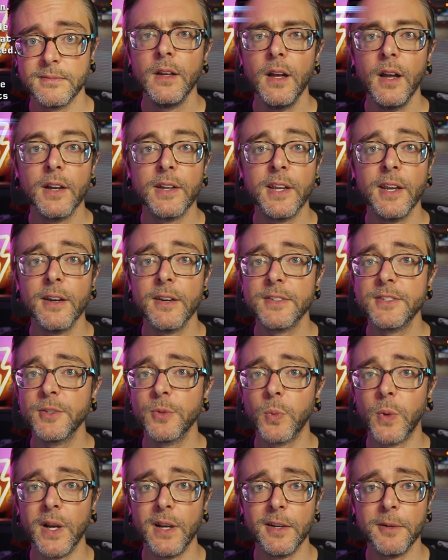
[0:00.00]
A character
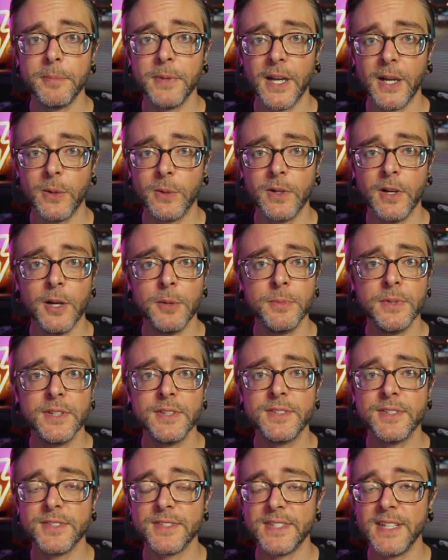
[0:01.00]
wearing power armor
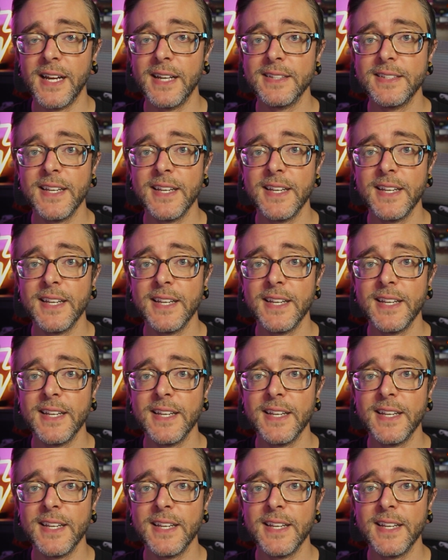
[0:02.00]
does not